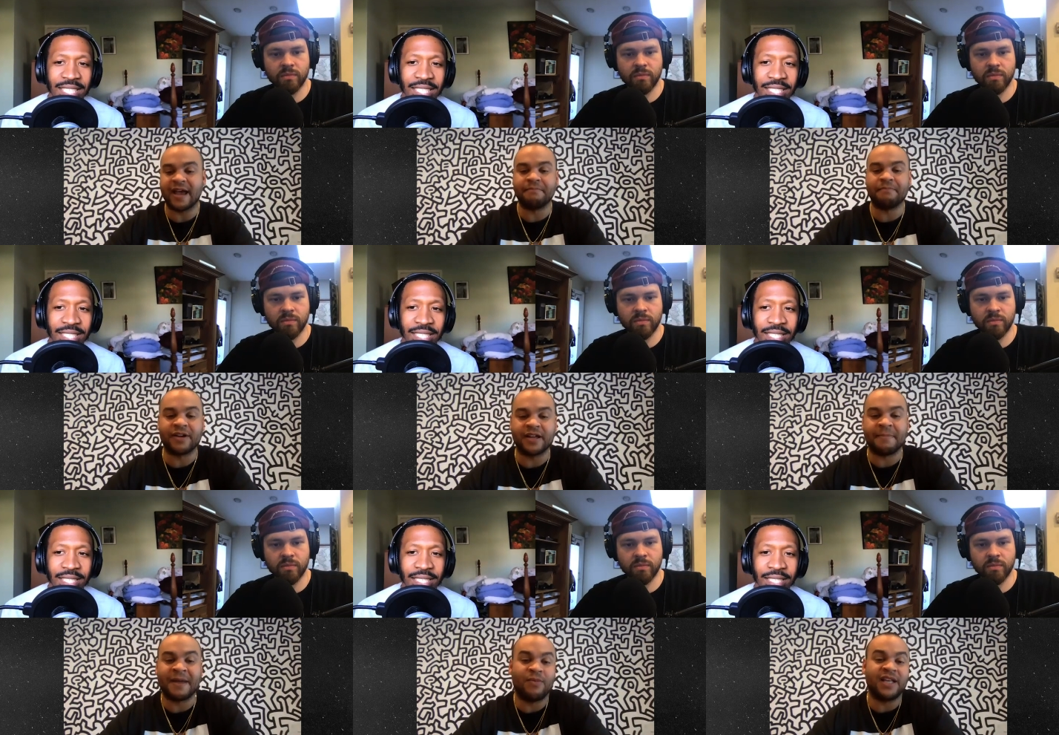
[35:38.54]
Speaker 1: I'm
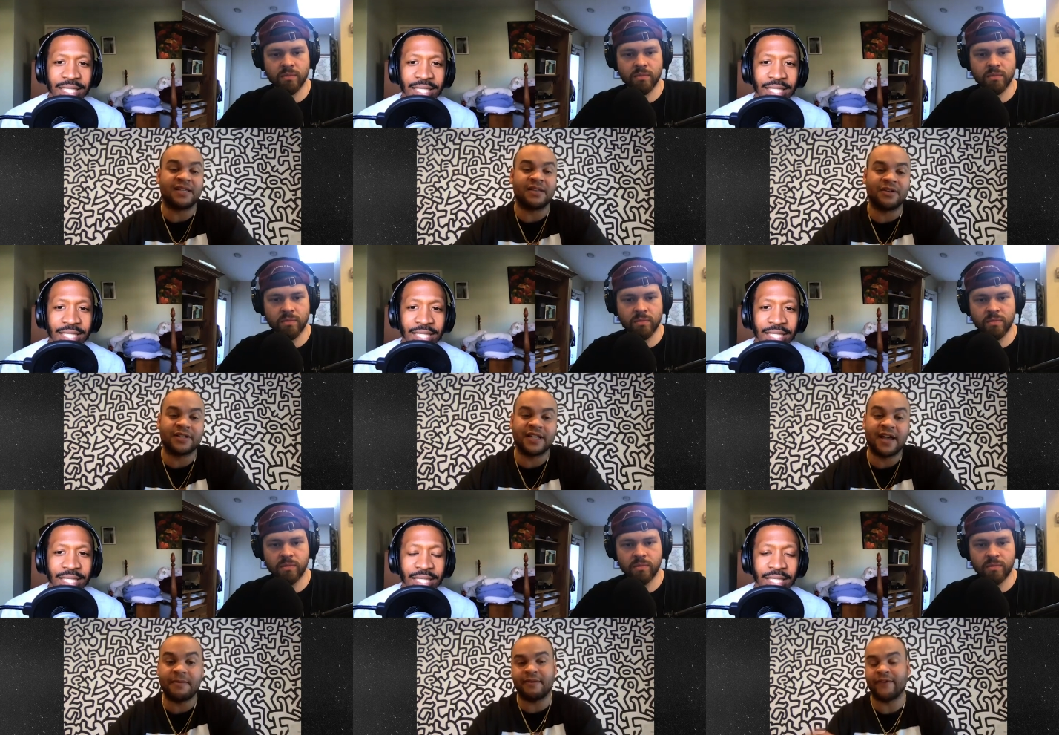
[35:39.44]
not wasting their
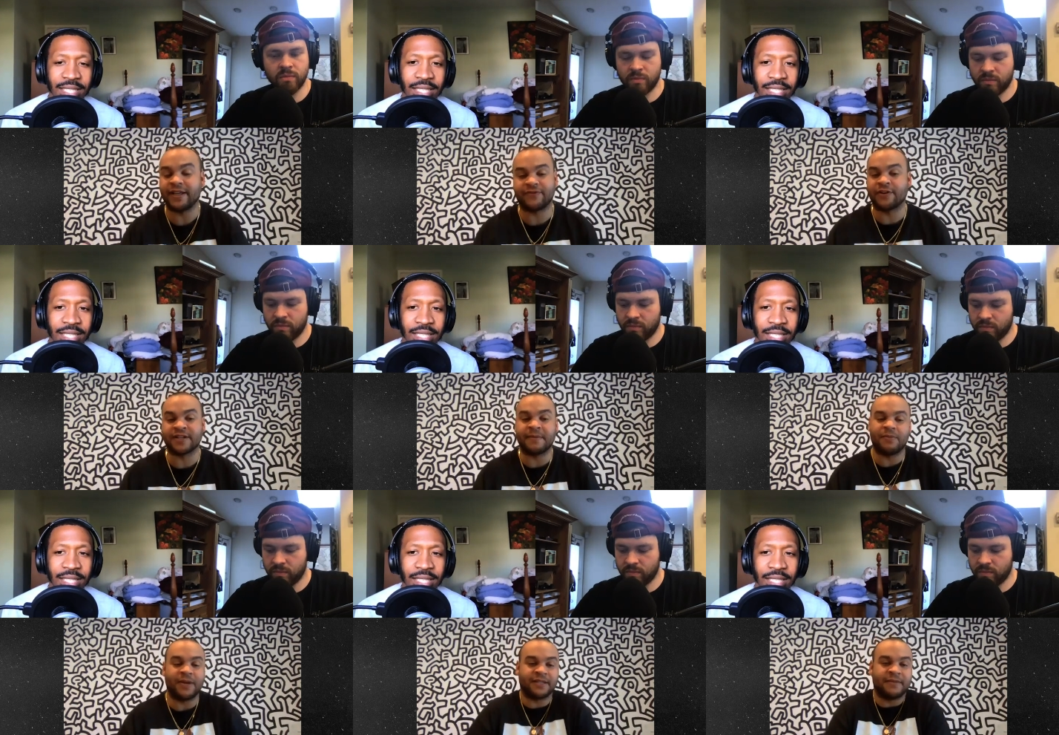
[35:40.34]
time, and vice versa, I'm
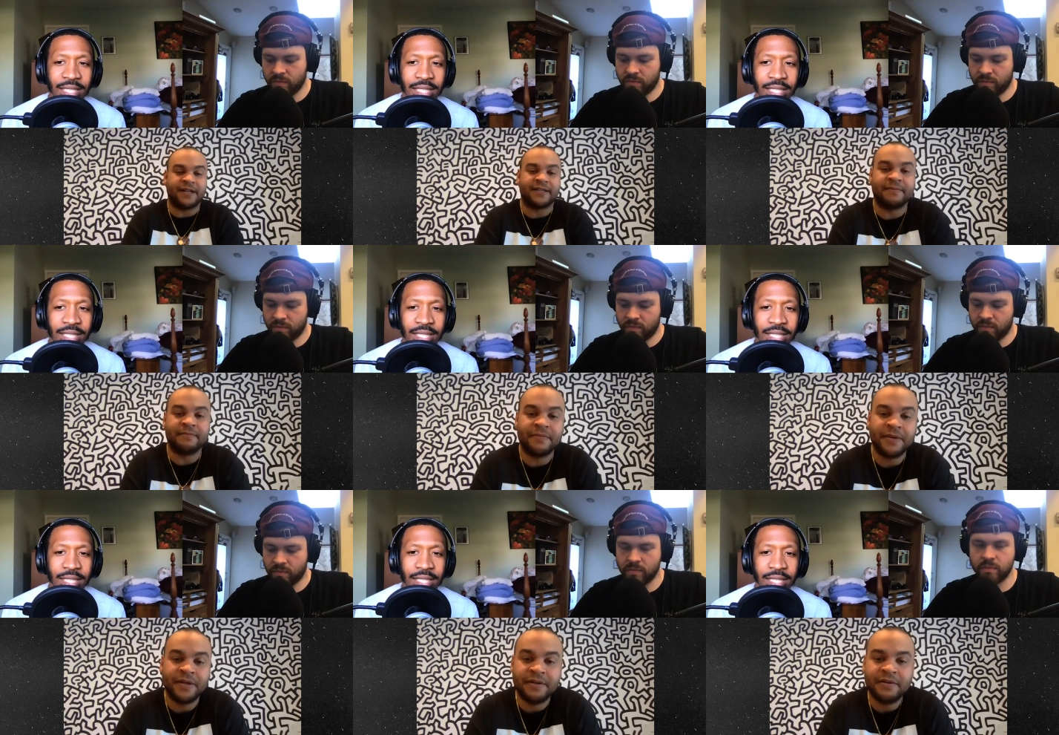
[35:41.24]
not wasting my
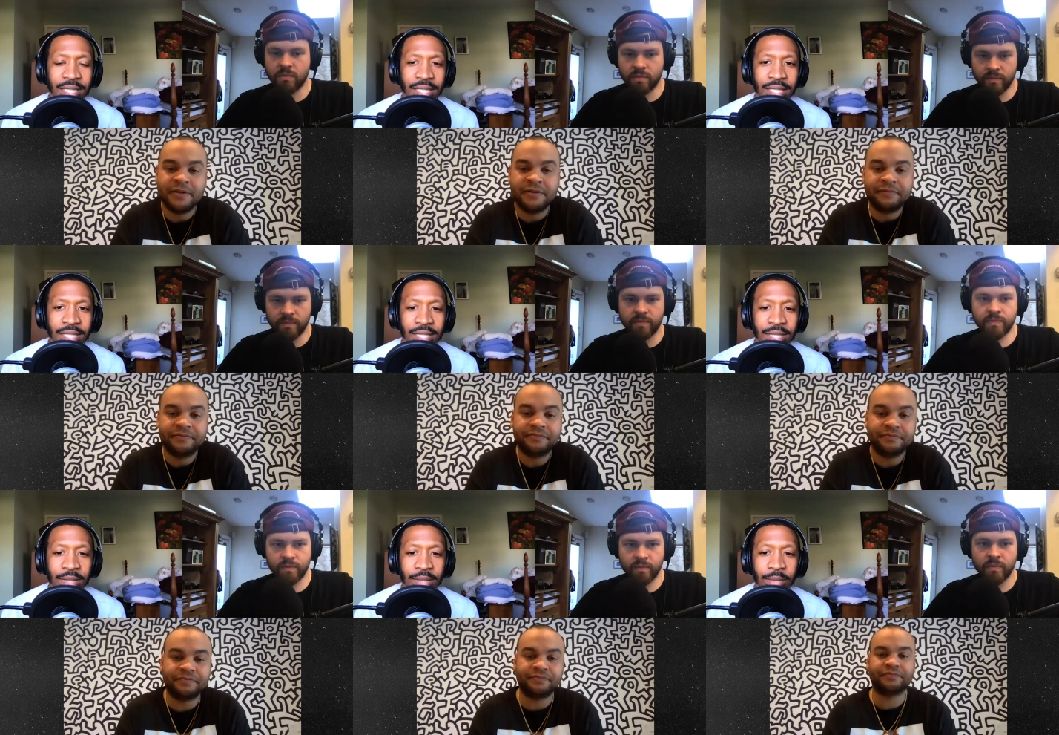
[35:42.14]
time.
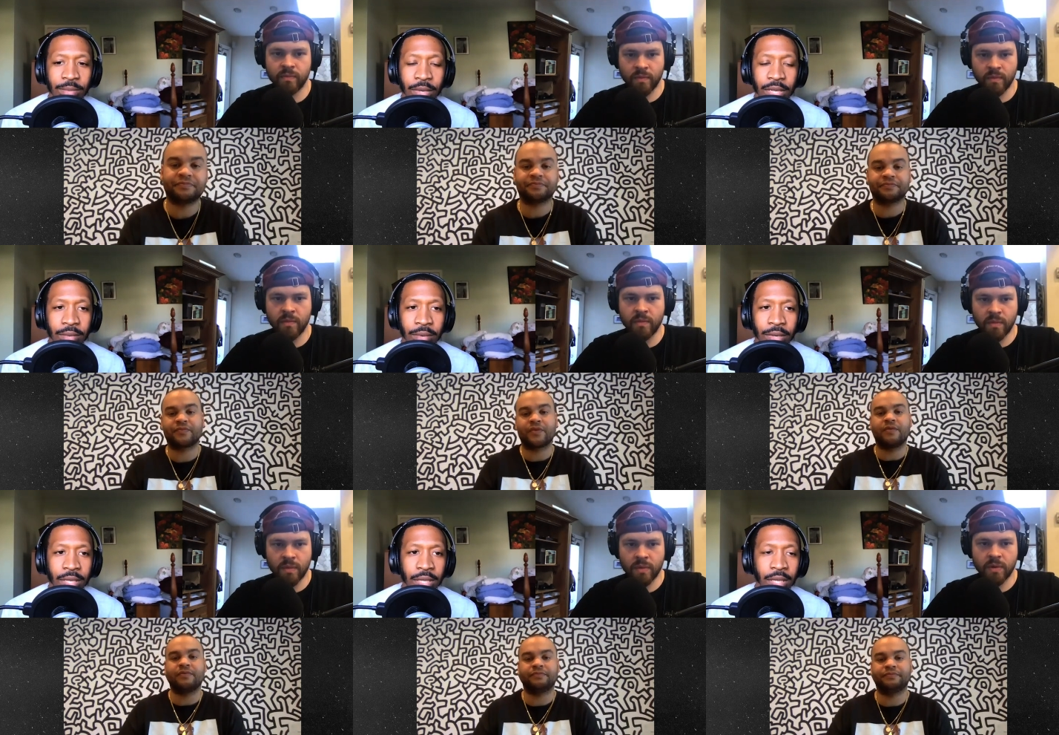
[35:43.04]
Speaker 2: Mm-hmm.
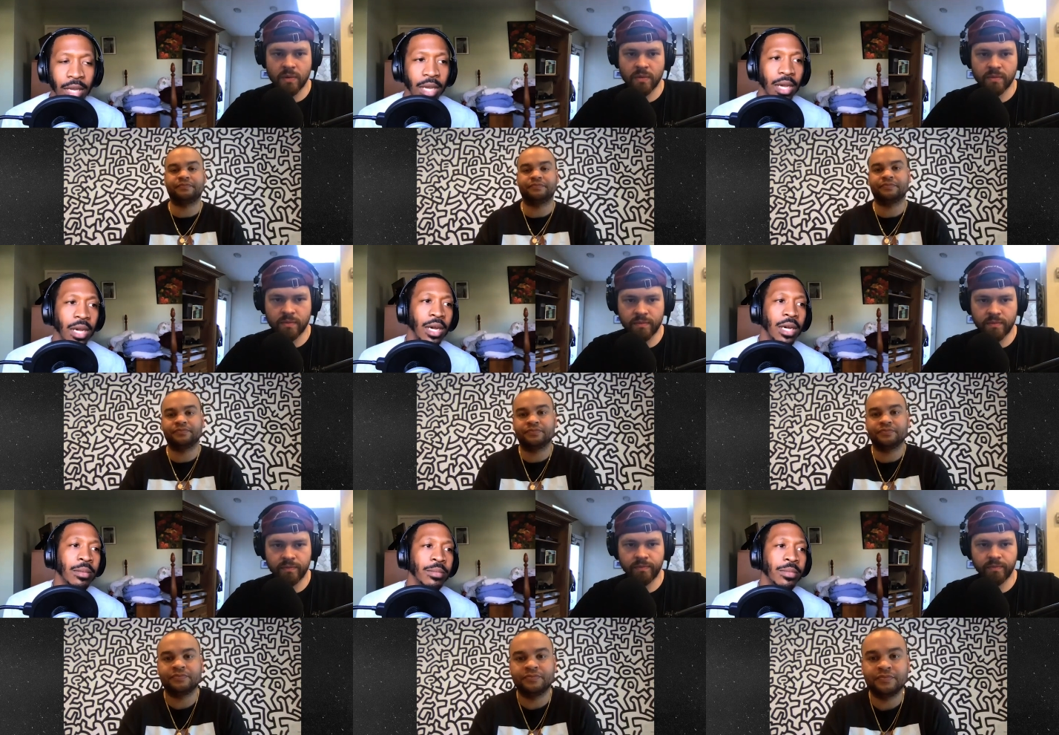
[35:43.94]
Right.
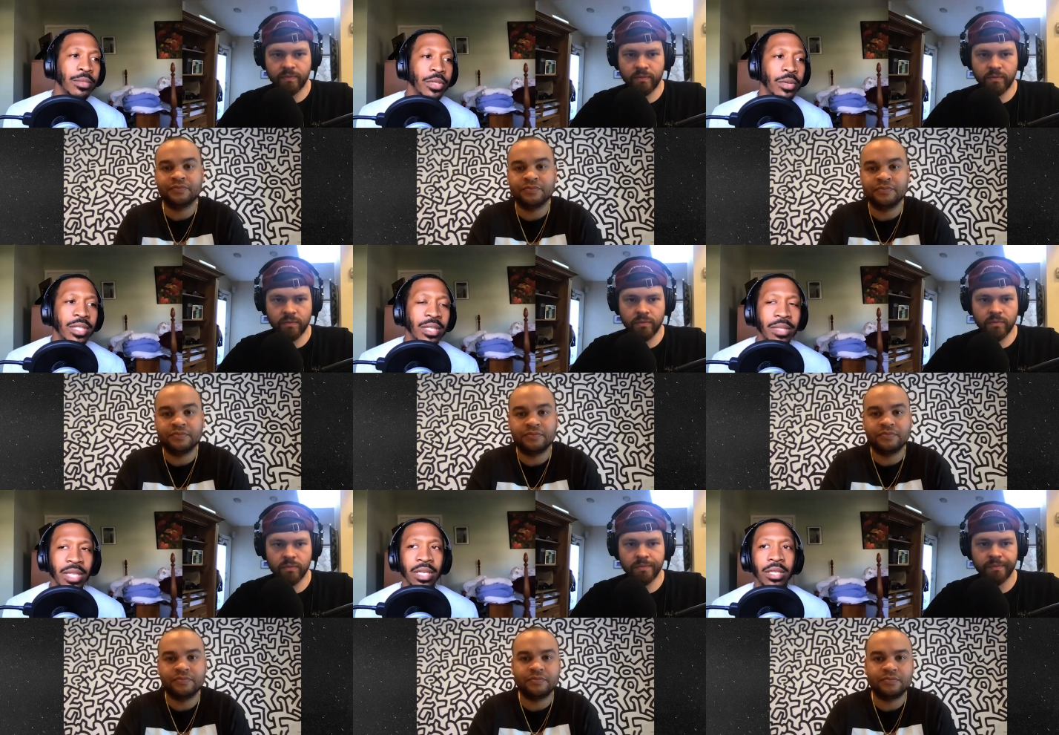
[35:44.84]
So it
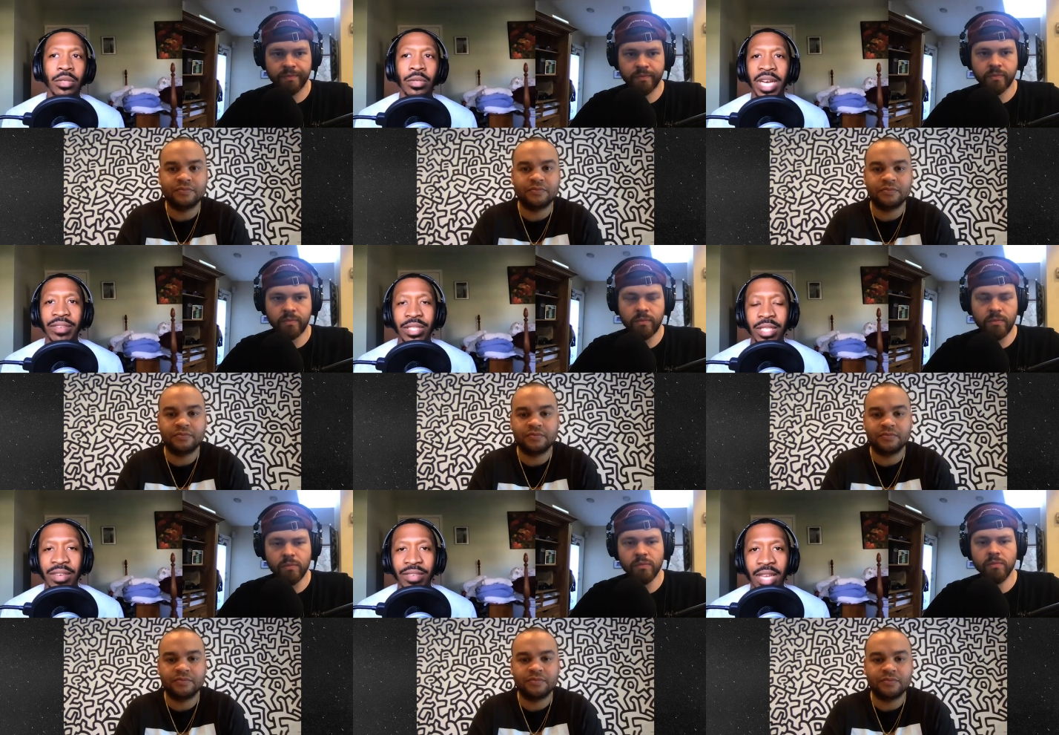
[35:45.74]
seems like you obviously
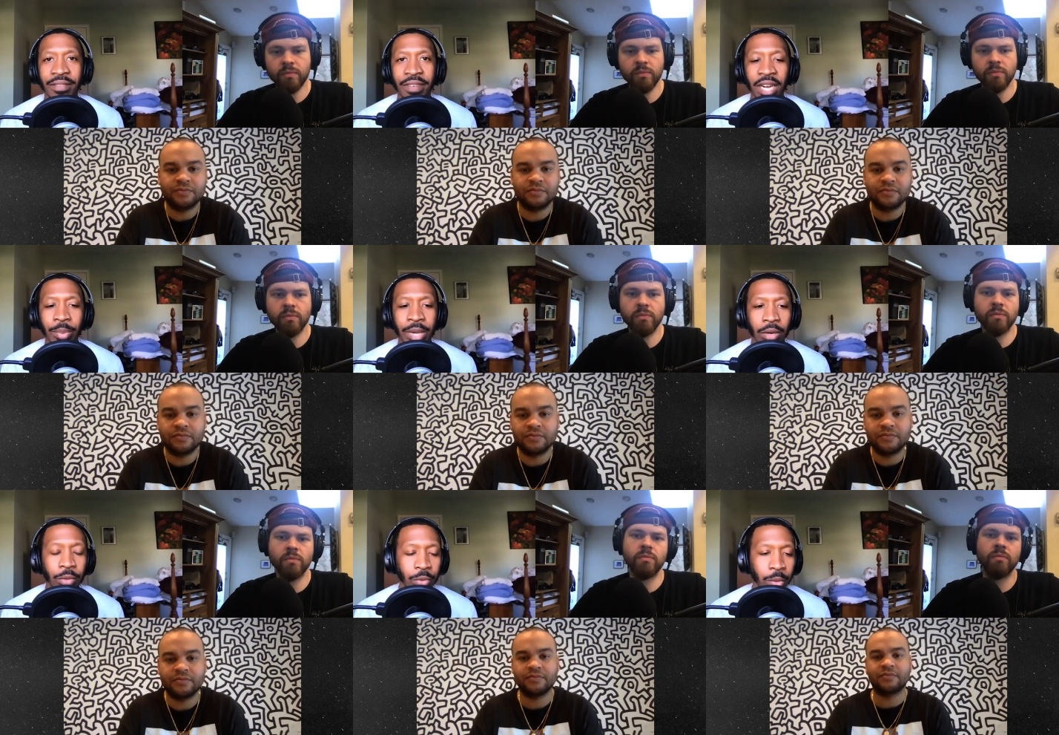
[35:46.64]
have a lot of firepower
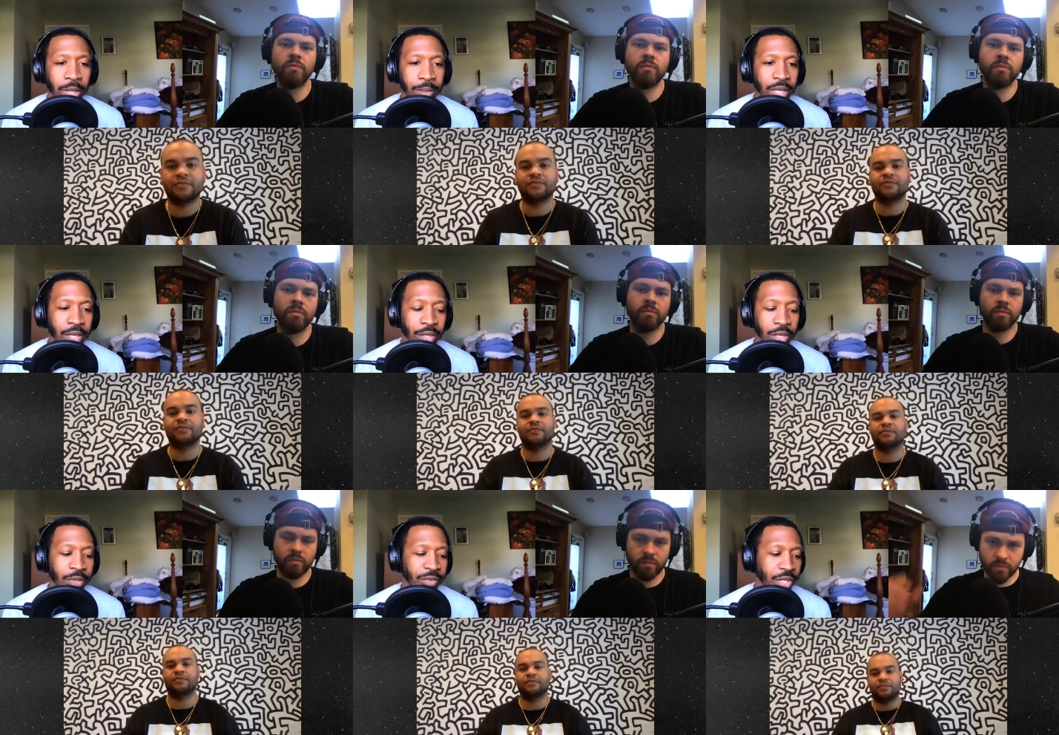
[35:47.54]
with Republic in
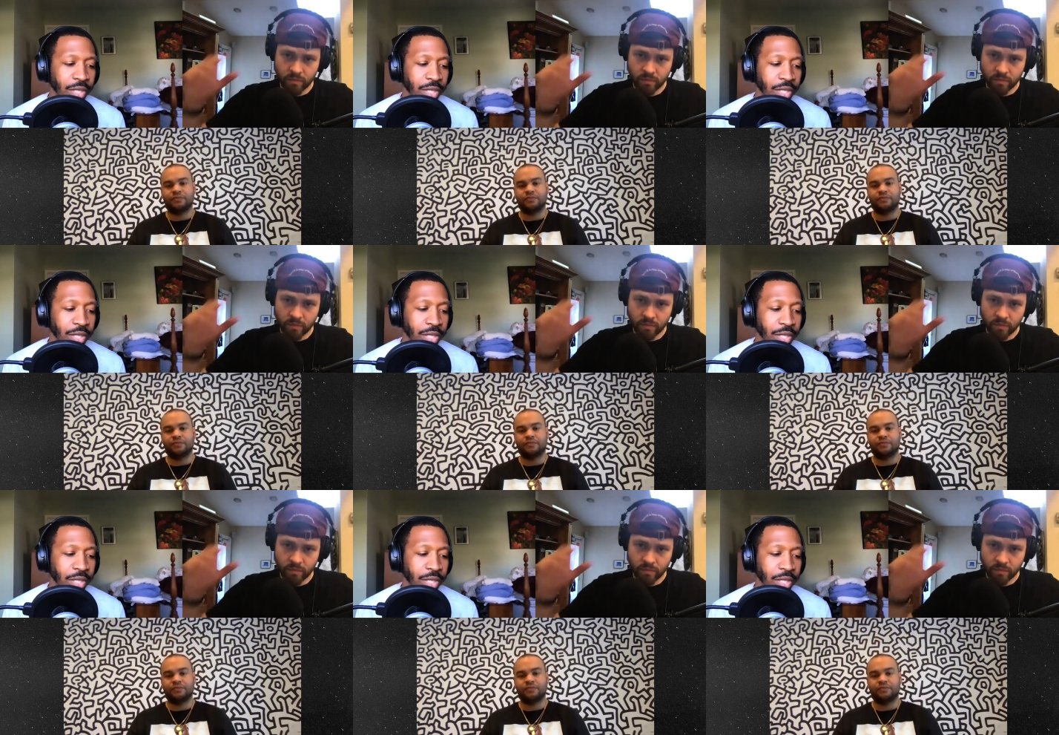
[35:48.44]
terms of just